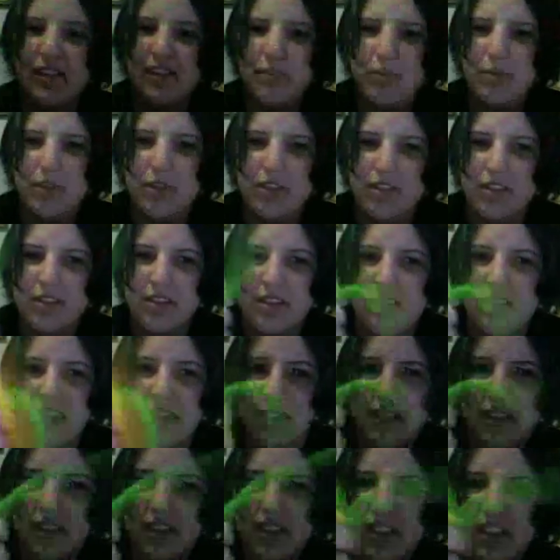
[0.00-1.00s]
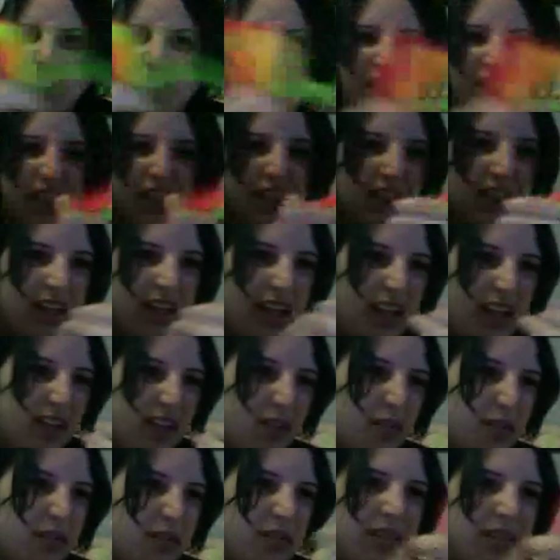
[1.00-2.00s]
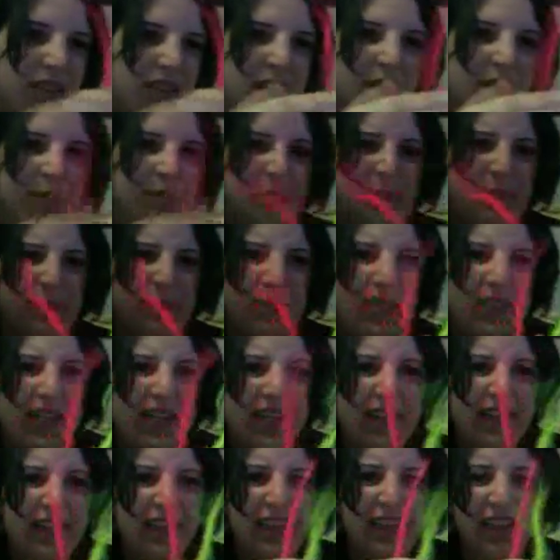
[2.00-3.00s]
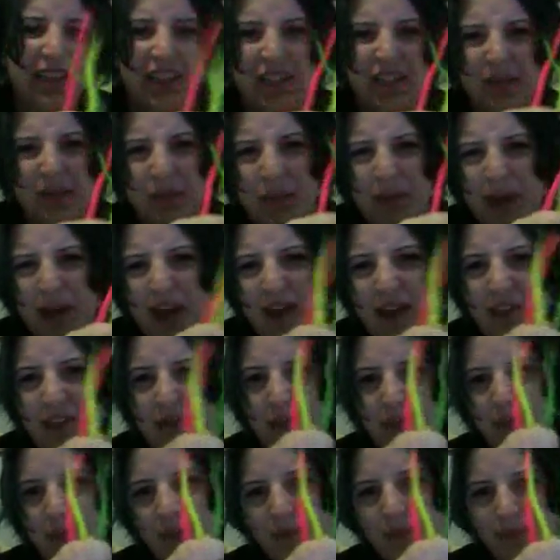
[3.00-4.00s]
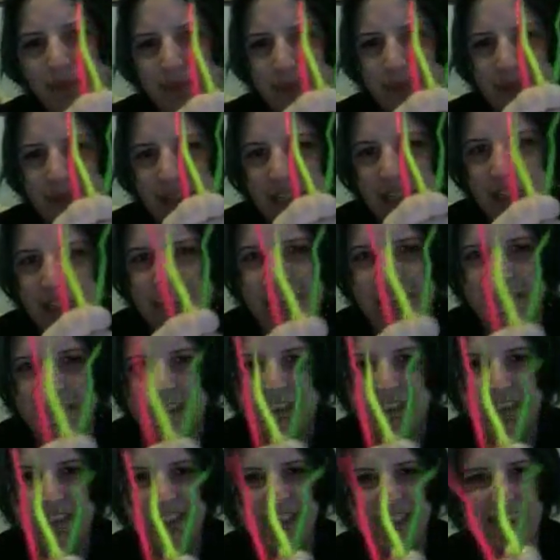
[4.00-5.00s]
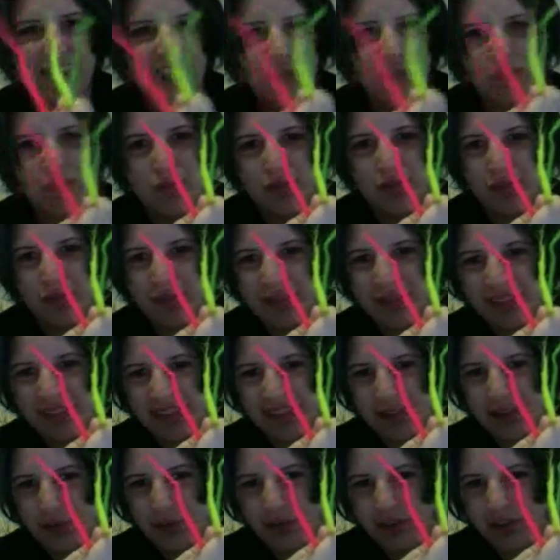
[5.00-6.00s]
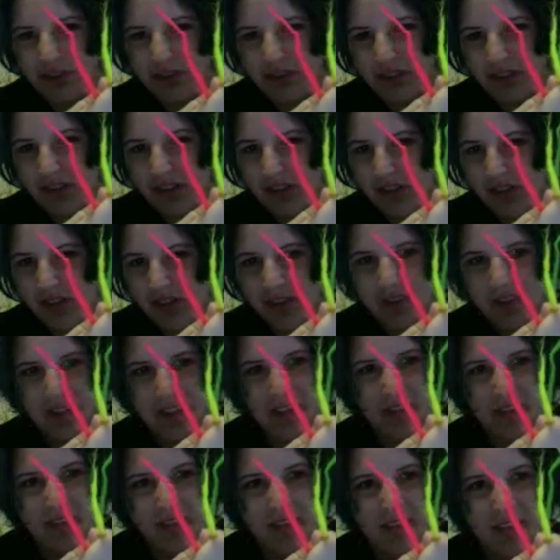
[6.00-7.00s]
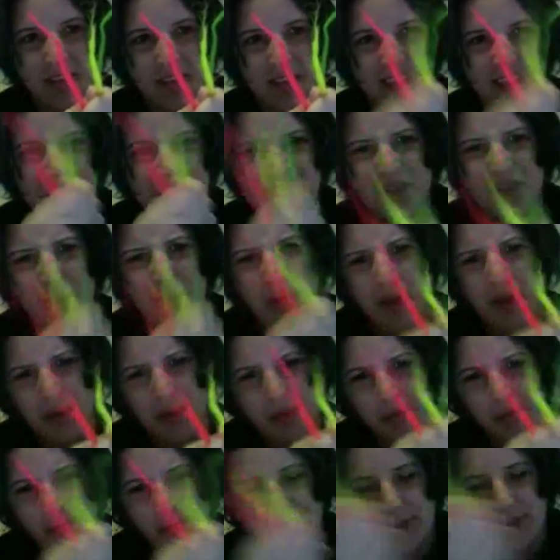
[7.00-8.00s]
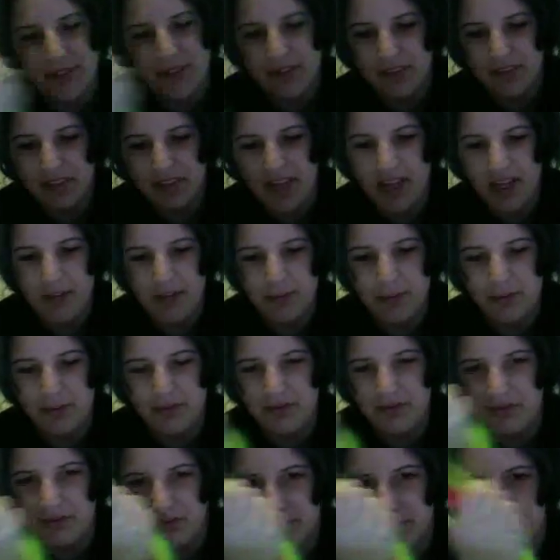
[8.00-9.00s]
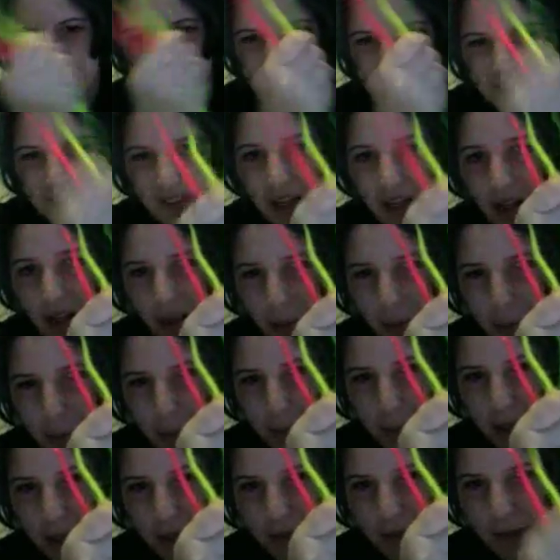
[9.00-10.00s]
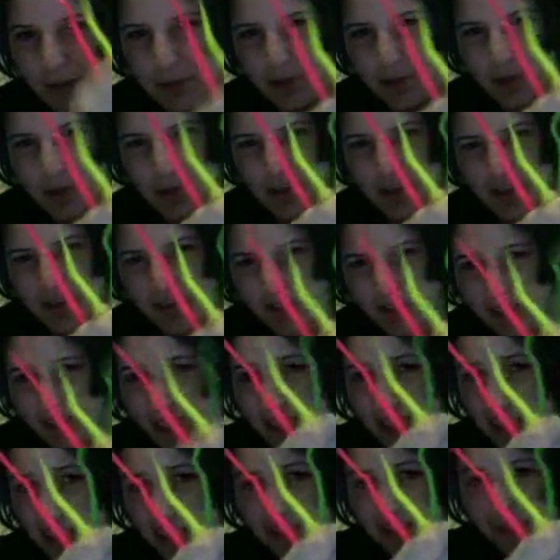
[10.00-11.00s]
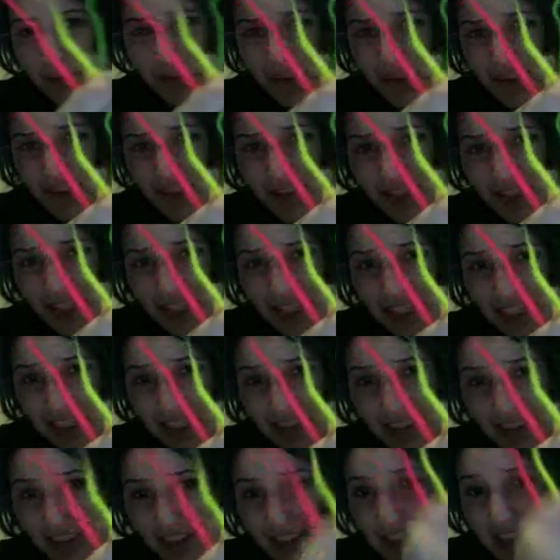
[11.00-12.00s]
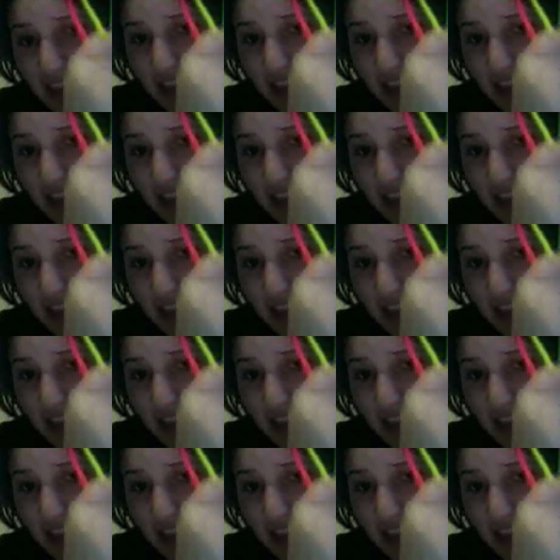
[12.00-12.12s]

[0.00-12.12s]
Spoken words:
experience thing article. But yeah, you can wear them, but the ends don't really do much justice. These are wearable, but I wouldn't sell them. If anyone's trying to sell you anything with ends like these,